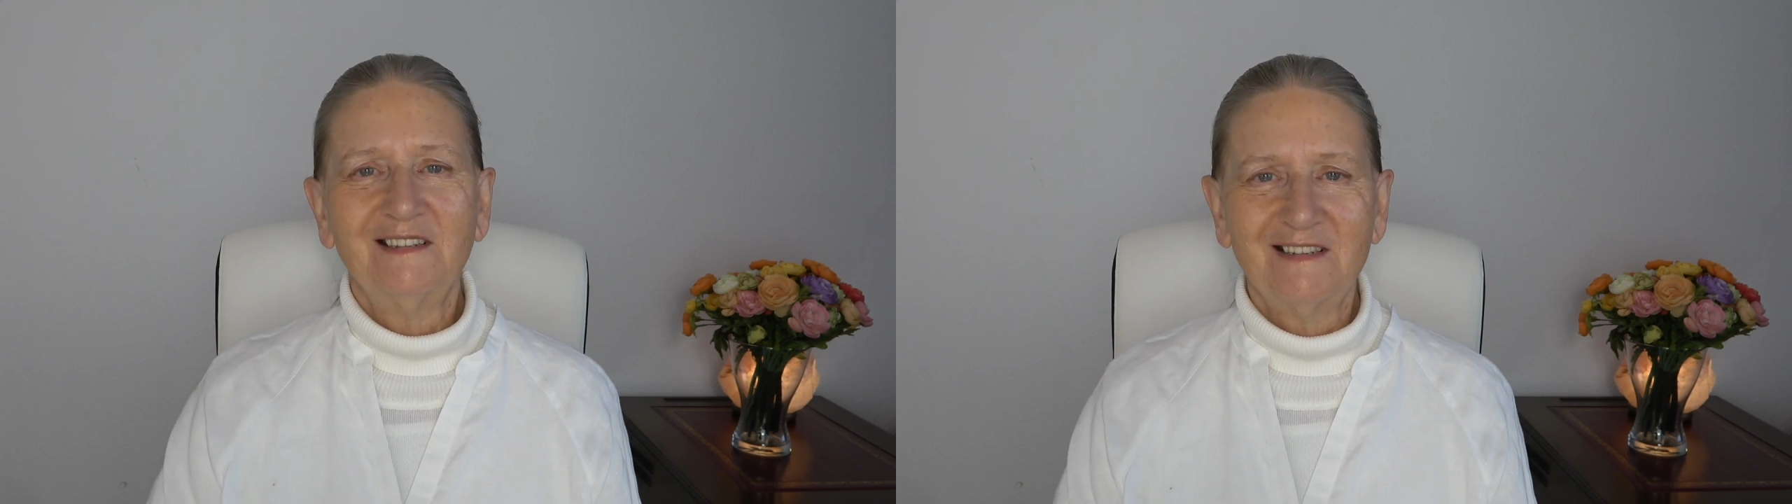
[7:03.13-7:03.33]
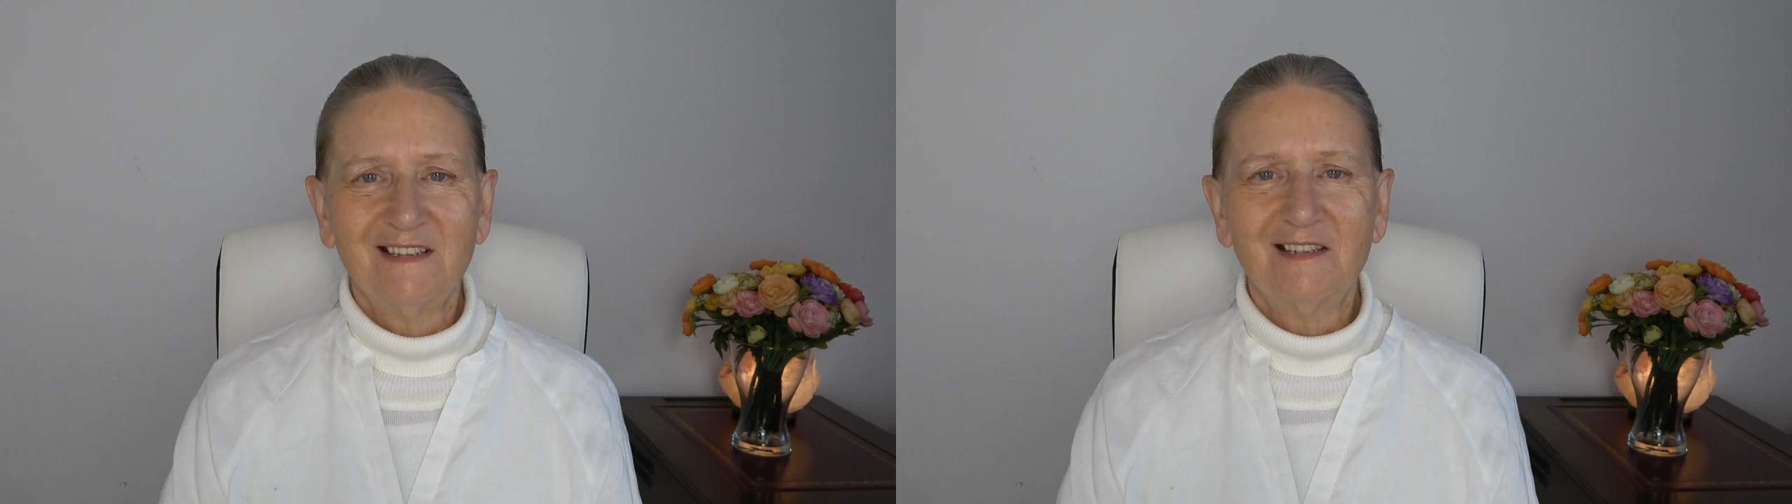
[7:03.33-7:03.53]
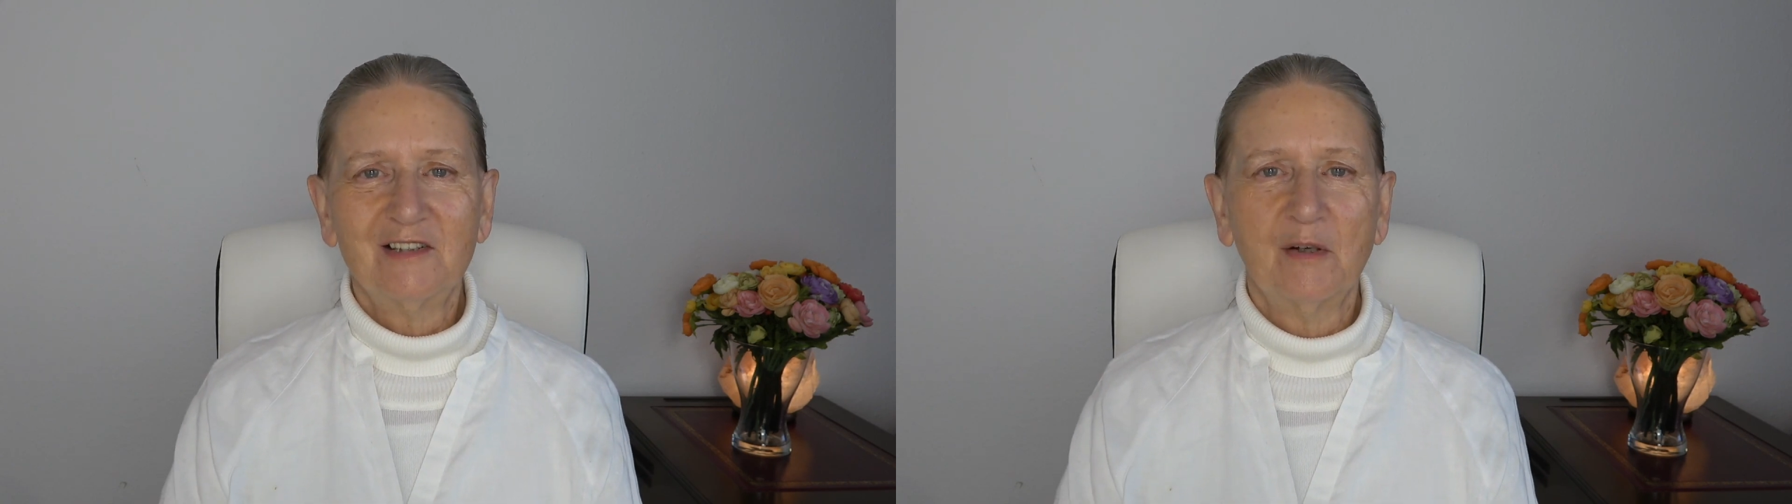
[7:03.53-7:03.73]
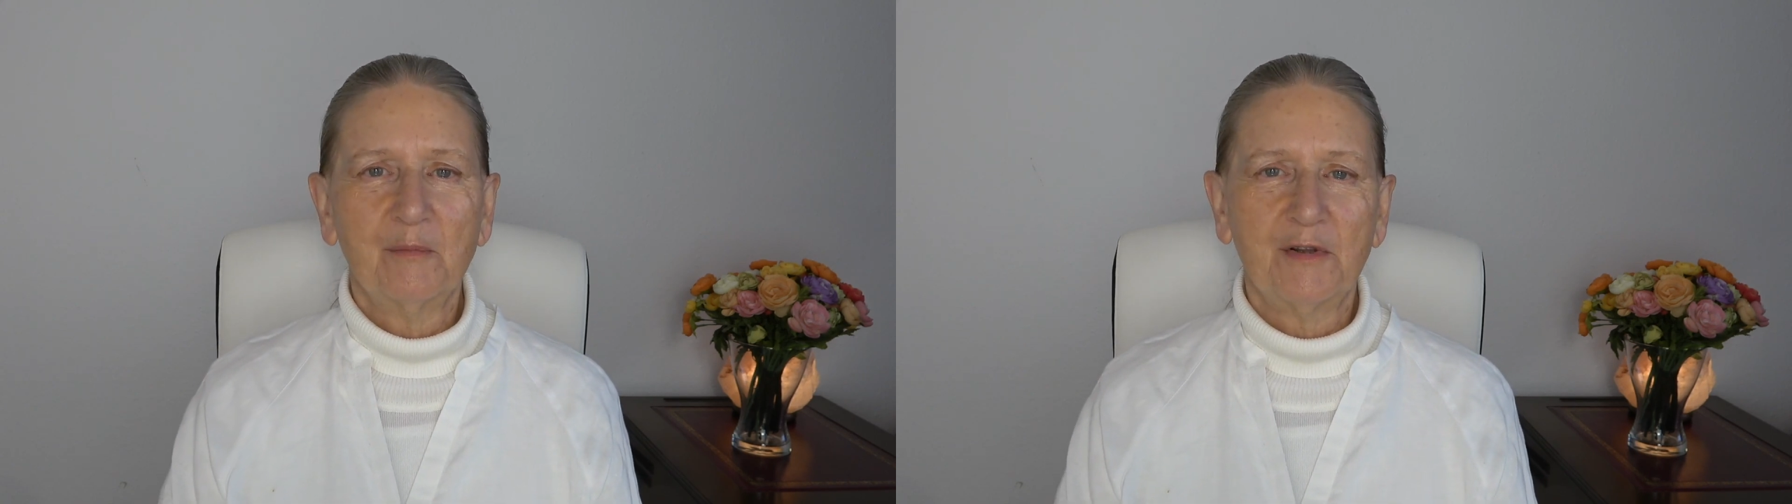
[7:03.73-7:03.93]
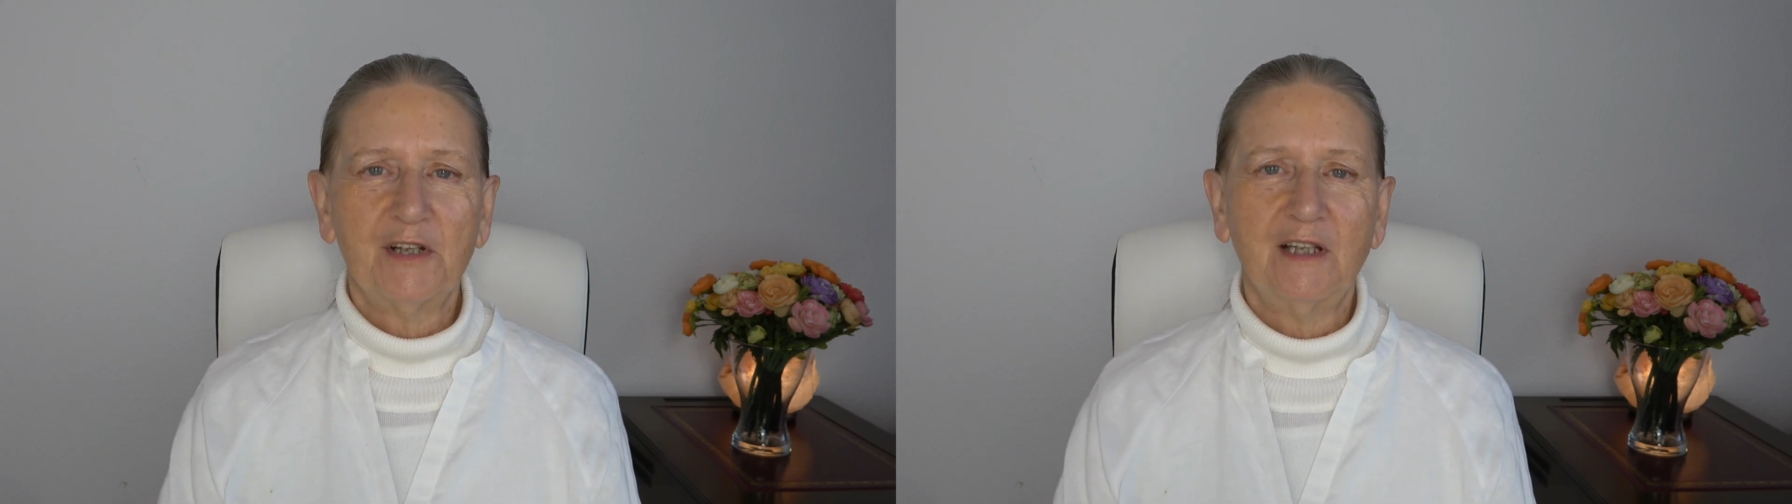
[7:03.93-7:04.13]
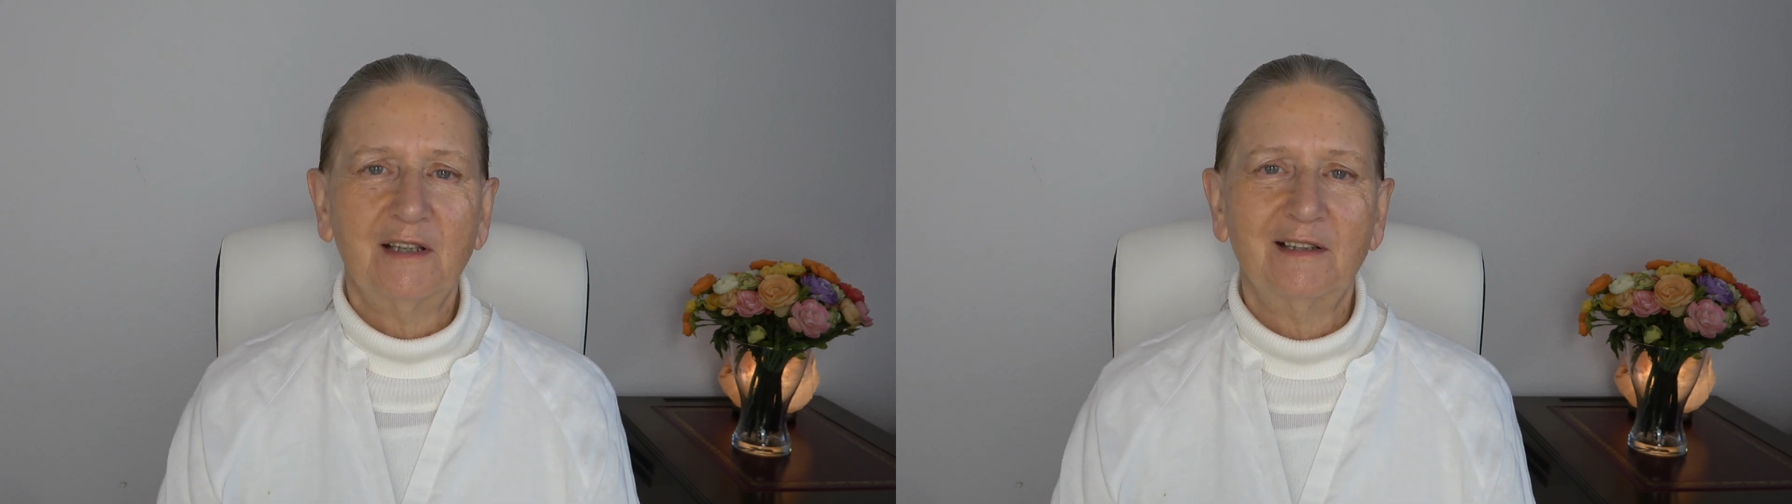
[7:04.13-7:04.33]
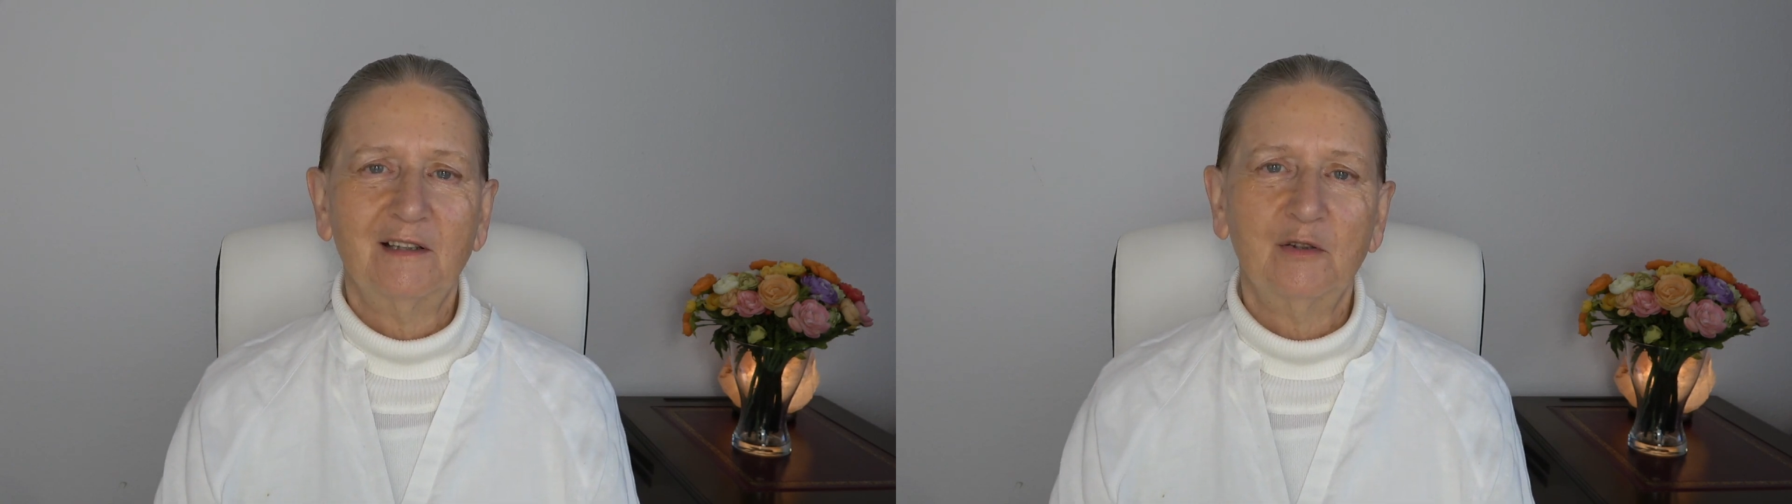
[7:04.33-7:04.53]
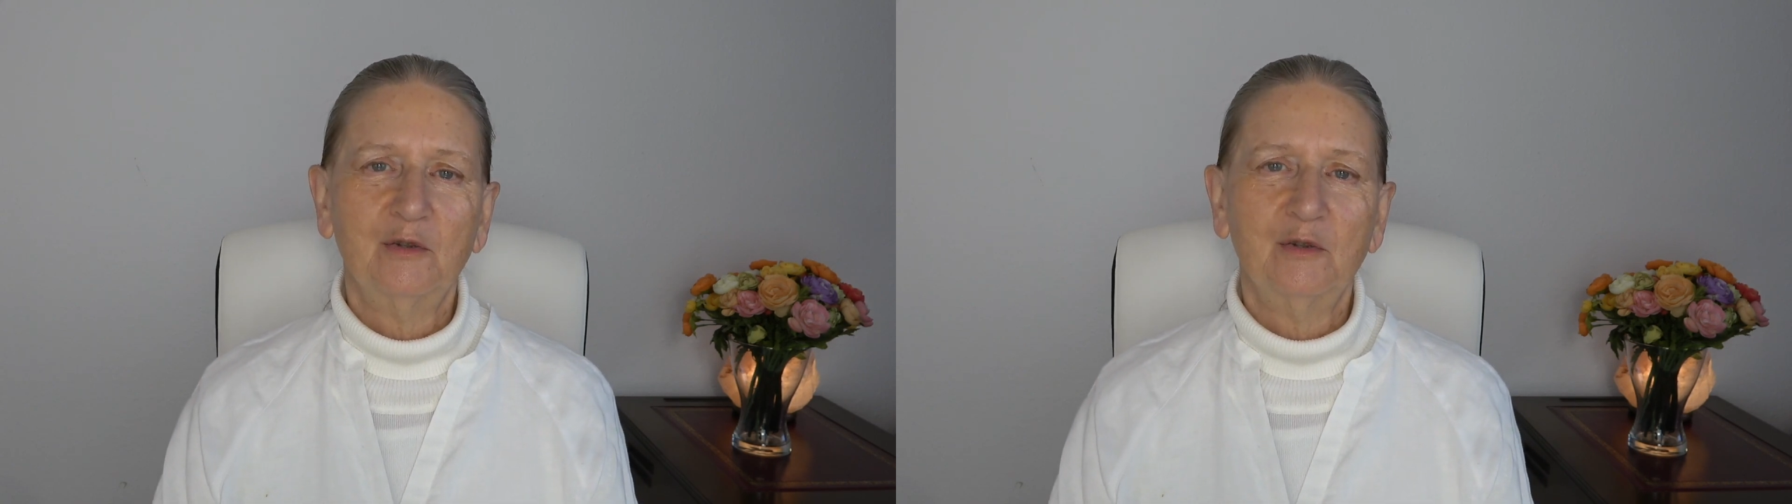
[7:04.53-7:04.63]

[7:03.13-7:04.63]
did something